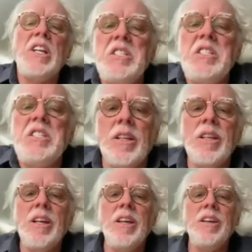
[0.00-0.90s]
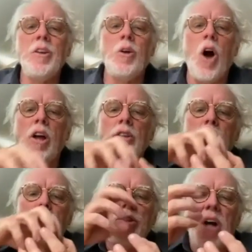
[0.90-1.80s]
sees, you know,
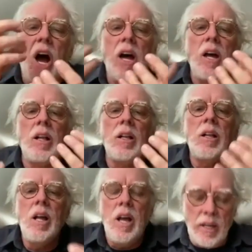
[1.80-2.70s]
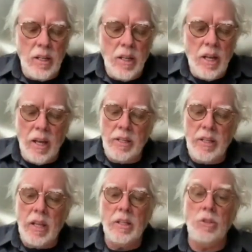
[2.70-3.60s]
under the dial, and and
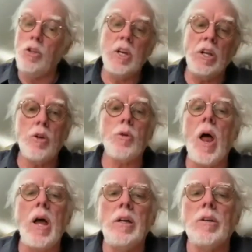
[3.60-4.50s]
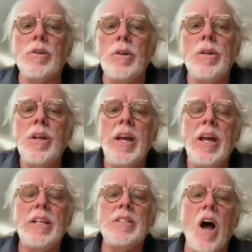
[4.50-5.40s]
and then you can cry, you know. To,
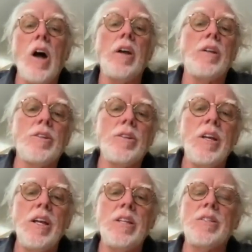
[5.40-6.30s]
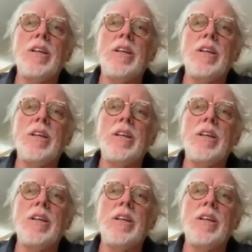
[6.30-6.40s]
it's art. It's